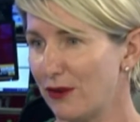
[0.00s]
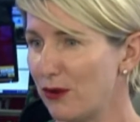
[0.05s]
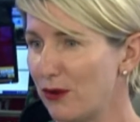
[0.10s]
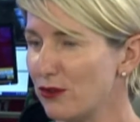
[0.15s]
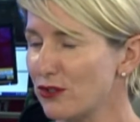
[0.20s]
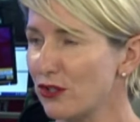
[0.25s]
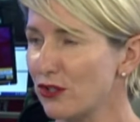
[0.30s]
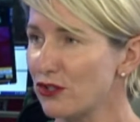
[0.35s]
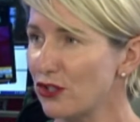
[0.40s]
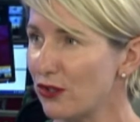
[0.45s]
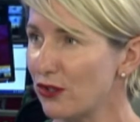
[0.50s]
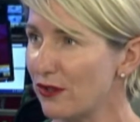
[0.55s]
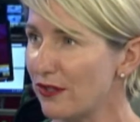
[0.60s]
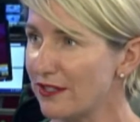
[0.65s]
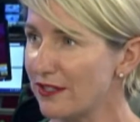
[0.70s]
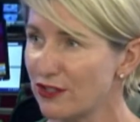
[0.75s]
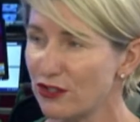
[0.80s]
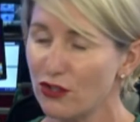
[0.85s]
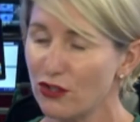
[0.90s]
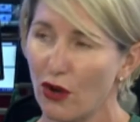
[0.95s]
Also, too,
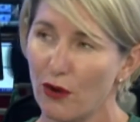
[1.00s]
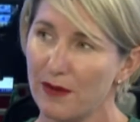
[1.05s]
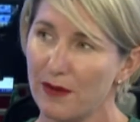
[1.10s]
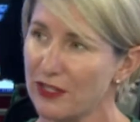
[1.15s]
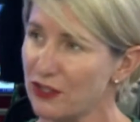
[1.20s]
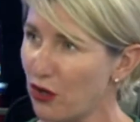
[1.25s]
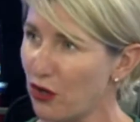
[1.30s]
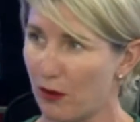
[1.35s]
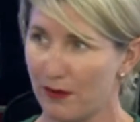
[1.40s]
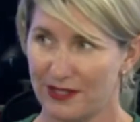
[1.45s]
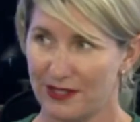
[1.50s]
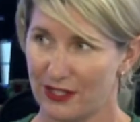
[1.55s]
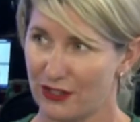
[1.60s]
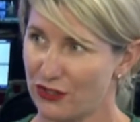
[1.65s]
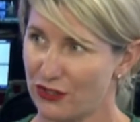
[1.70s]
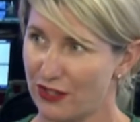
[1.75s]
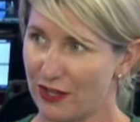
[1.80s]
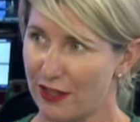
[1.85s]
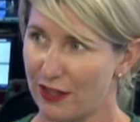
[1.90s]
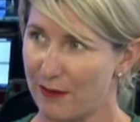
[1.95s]
there's so much
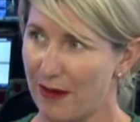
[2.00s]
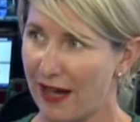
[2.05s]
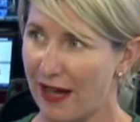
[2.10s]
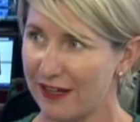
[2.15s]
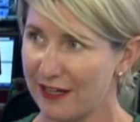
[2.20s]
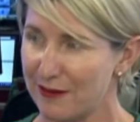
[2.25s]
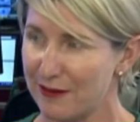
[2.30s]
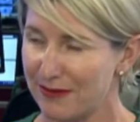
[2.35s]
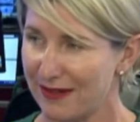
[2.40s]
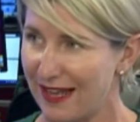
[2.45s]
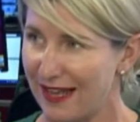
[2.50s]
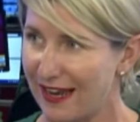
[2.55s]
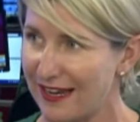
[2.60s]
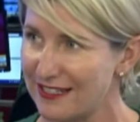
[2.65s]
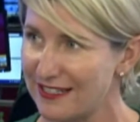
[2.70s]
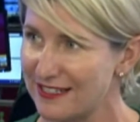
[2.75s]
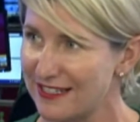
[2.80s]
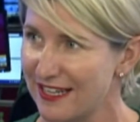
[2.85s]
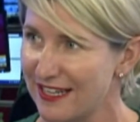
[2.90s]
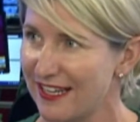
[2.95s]
competition in the
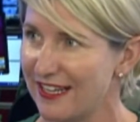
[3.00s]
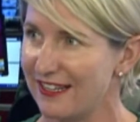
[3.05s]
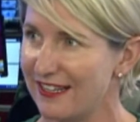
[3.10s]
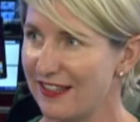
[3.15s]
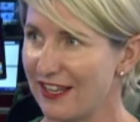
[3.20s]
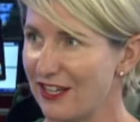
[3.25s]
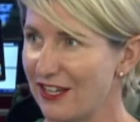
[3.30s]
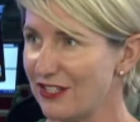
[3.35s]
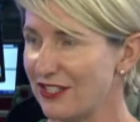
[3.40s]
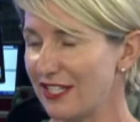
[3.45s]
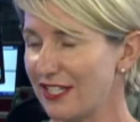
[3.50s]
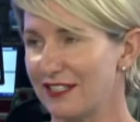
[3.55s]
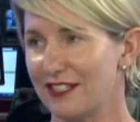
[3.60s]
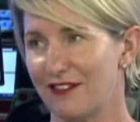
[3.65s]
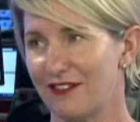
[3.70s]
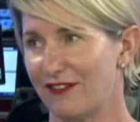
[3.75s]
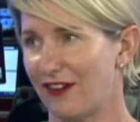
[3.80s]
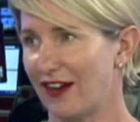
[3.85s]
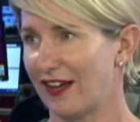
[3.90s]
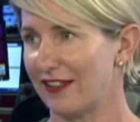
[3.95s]
marketplace that you tend to
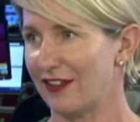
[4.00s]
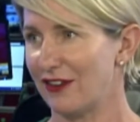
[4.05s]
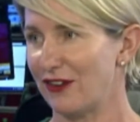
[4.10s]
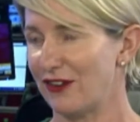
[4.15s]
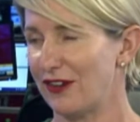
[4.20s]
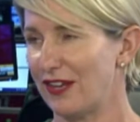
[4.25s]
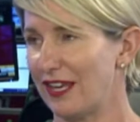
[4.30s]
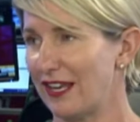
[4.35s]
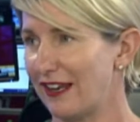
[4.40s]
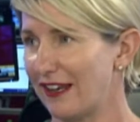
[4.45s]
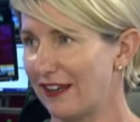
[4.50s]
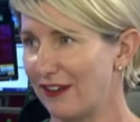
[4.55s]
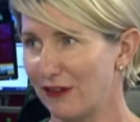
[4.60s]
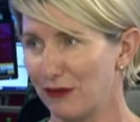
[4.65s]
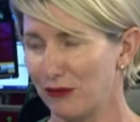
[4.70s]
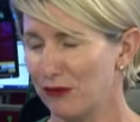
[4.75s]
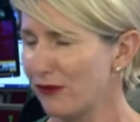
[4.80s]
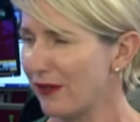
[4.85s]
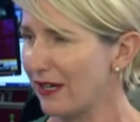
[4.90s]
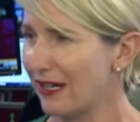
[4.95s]
find that you're
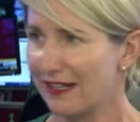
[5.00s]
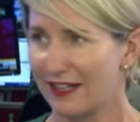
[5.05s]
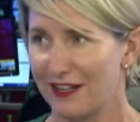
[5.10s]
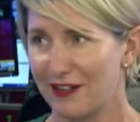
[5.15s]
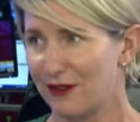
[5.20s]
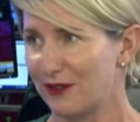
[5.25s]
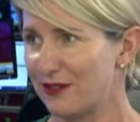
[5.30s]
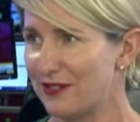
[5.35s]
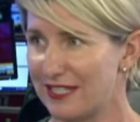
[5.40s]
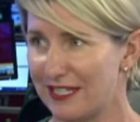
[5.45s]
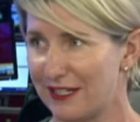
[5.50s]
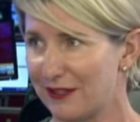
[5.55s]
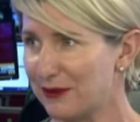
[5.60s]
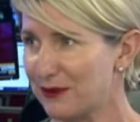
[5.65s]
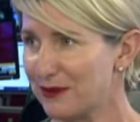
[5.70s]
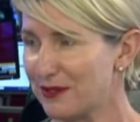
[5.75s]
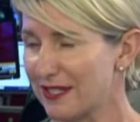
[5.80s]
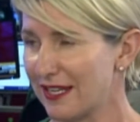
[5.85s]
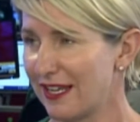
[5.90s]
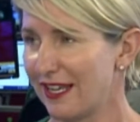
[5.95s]
getting really good
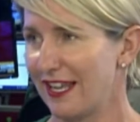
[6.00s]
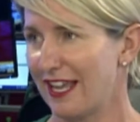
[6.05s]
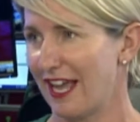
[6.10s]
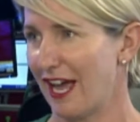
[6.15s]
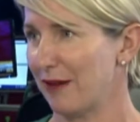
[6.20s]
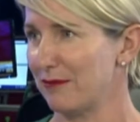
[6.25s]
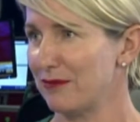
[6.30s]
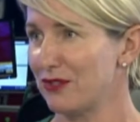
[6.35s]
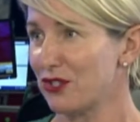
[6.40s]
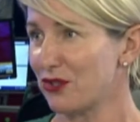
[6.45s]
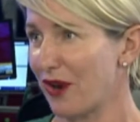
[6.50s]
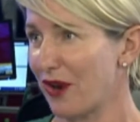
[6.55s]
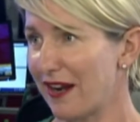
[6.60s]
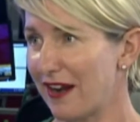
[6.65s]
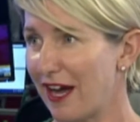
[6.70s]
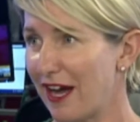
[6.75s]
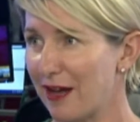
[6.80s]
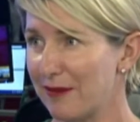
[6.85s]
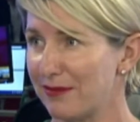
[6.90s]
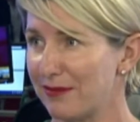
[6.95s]
deals straight
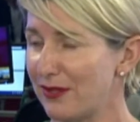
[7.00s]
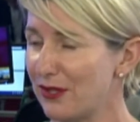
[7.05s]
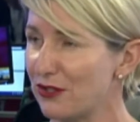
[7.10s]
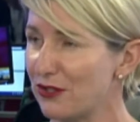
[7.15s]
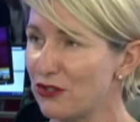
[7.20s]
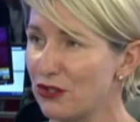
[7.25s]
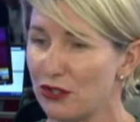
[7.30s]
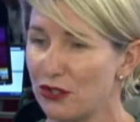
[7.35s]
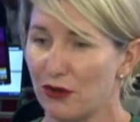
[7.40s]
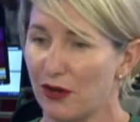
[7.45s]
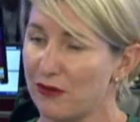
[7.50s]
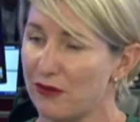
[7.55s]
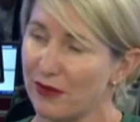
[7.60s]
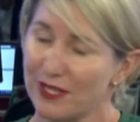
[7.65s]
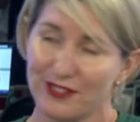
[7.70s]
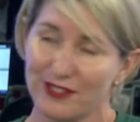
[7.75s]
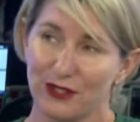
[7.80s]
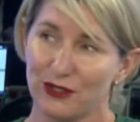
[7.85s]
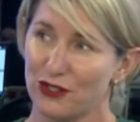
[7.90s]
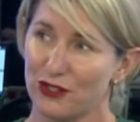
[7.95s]
up. You can do your own
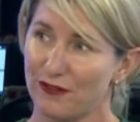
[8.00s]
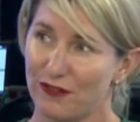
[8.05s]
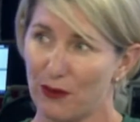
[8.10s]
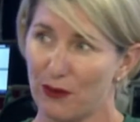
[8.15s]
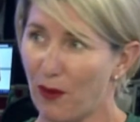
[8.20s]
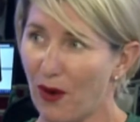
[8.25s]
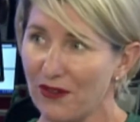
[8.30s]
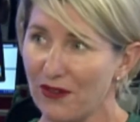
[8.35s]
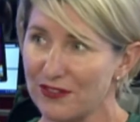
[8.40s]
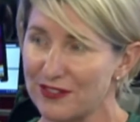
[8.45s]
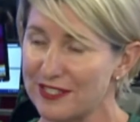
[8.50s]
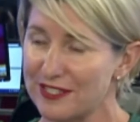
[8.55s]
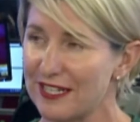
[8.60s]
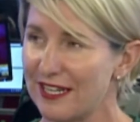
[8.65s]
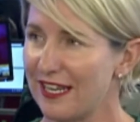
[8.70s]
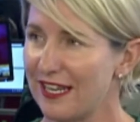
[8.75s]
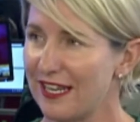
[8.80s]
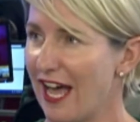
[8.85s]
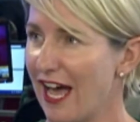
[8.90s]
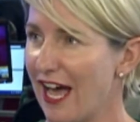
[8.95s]
research if you want,
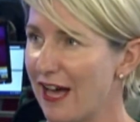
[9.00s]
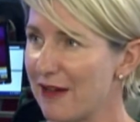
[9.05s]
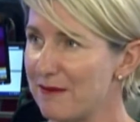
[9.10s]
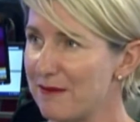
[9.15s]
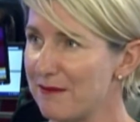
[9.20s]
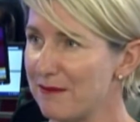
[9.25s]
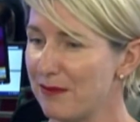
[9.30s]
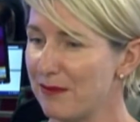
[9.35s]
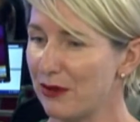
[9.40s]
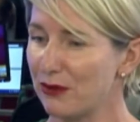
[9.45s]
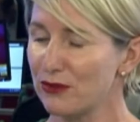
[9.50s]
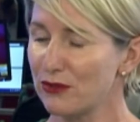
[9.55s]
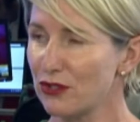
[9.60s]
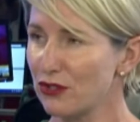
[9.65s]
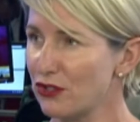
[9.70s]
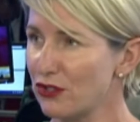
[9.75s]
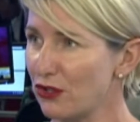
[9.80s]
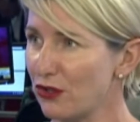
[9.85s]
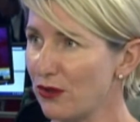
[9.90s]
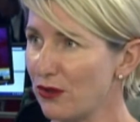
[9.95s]
but also,
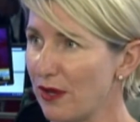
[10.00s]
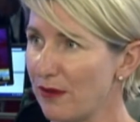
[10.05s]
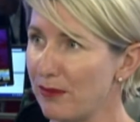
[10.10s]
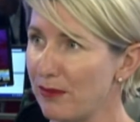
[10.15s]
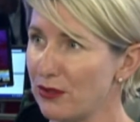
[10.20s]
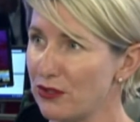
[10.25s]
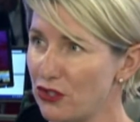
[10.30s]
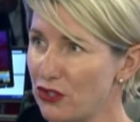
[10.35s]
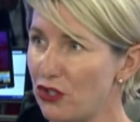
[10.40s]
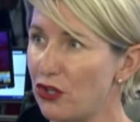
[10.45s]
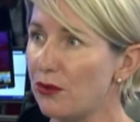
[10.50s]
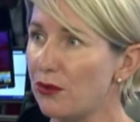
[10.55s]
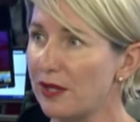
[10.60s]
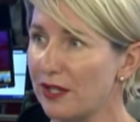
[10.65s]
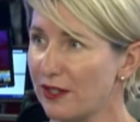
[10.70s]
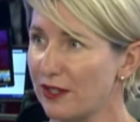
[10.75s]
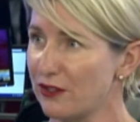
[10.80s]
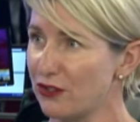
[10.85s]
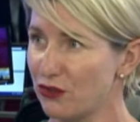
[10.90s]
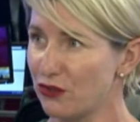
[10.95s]
too, it puts you in
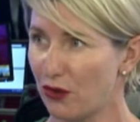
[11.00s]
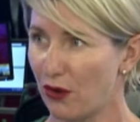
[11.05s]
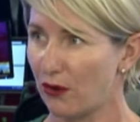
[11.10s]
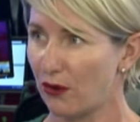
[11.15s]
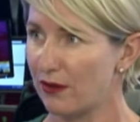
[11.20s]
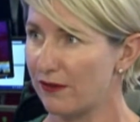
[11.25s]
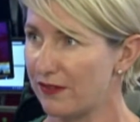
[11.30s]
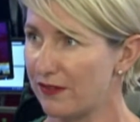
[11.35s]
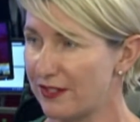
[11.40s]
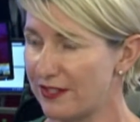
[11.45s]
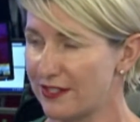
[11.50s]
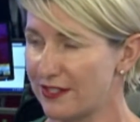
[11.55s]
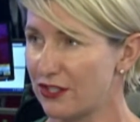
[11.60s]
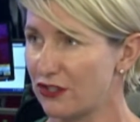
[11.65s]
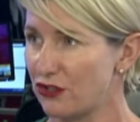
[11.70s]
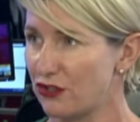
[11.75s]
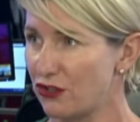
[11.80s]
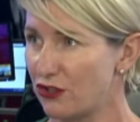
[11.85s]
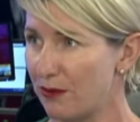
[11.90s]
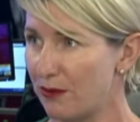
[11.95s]
control of the
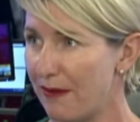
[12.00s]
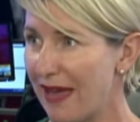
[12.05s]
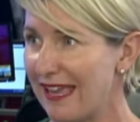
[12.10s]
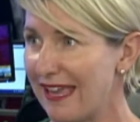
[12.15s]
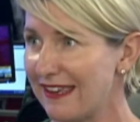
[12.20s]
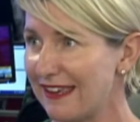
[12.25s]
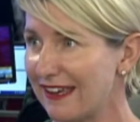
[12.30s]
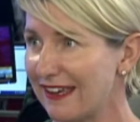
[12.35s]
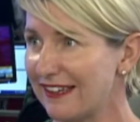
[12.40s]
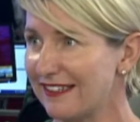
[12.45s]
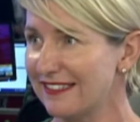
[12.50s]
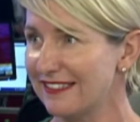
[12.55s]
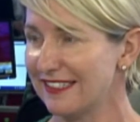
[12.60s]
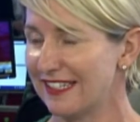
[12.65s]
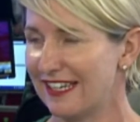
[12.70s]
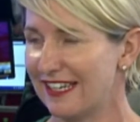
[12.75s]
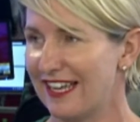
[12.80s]
decisions you're making.